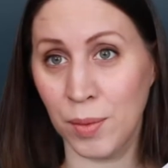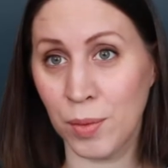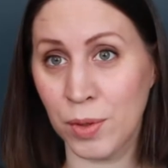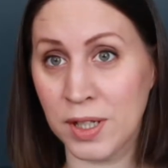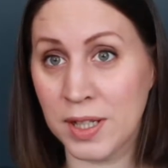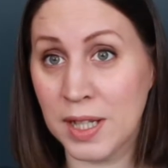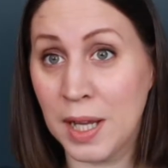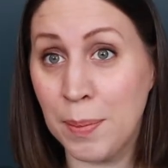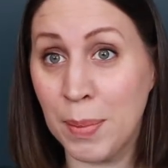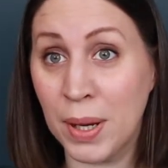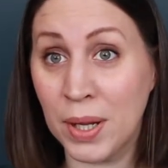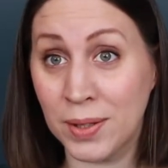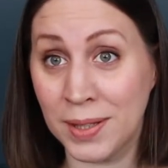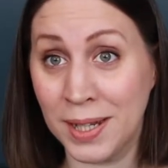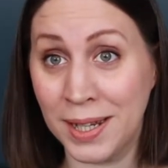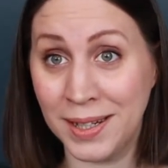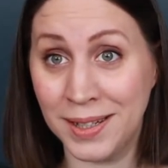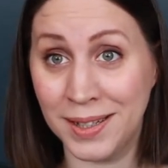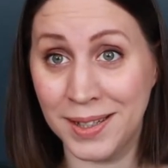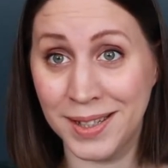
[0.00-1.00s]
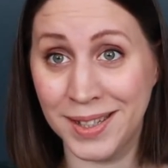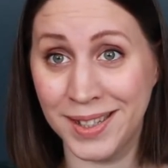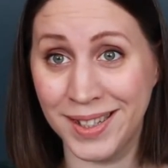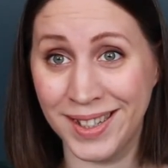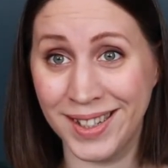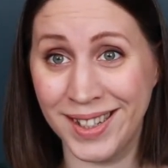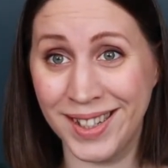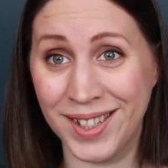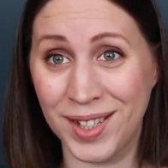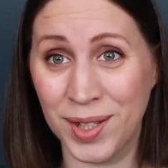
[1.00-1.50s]
want to say patent,
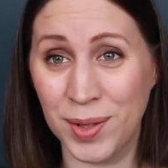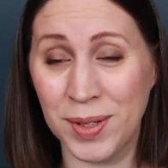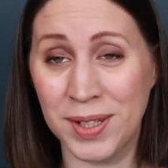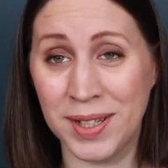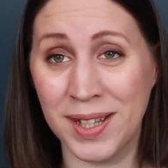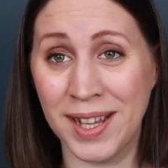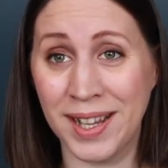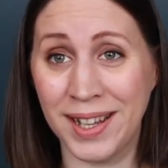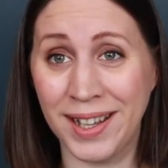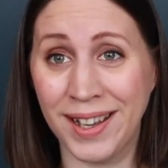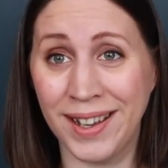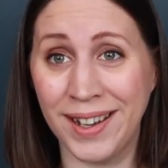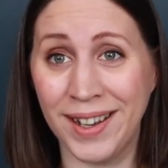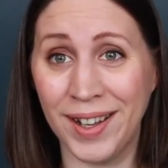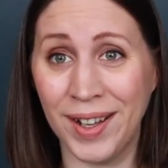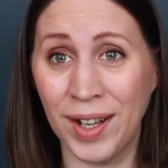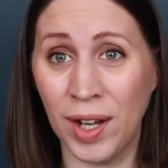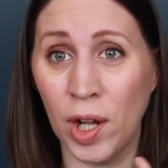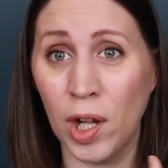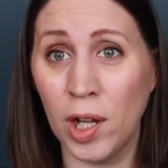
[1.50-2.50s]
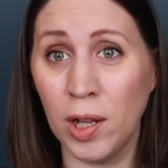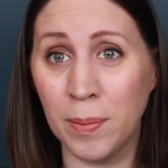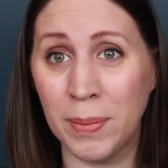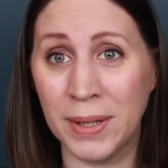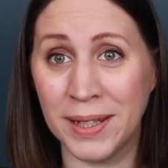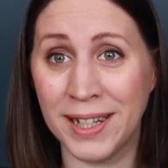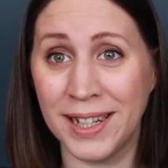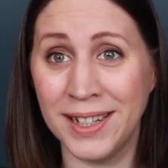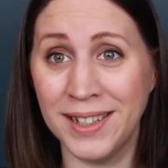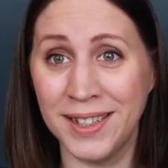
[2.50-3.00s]
so it's like hull
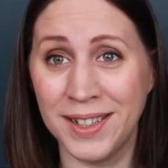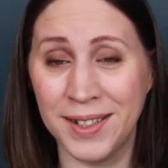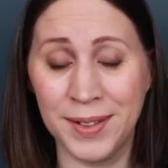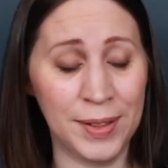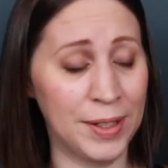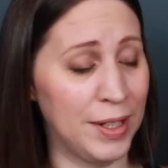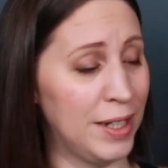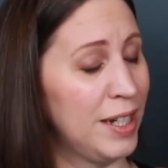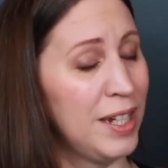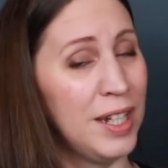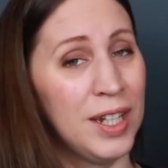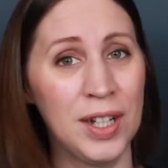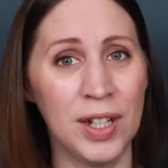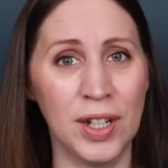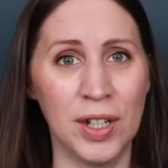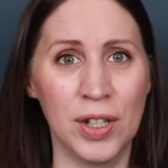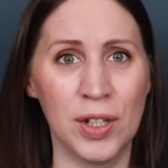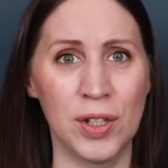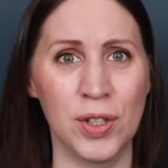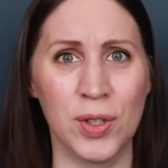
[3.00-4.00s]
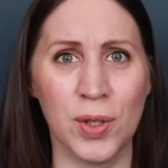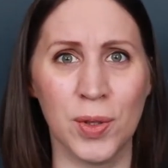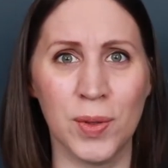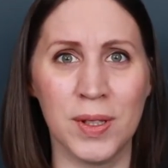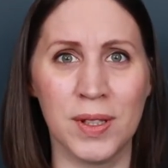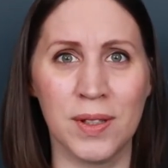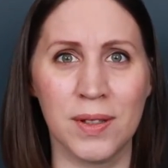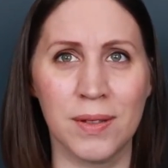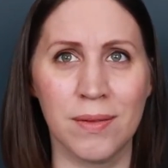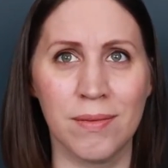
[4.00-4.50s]
patent, so
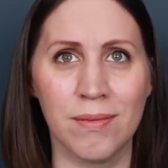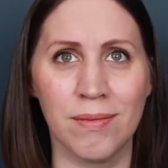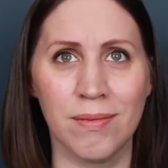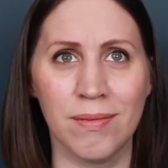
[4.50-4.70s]
it's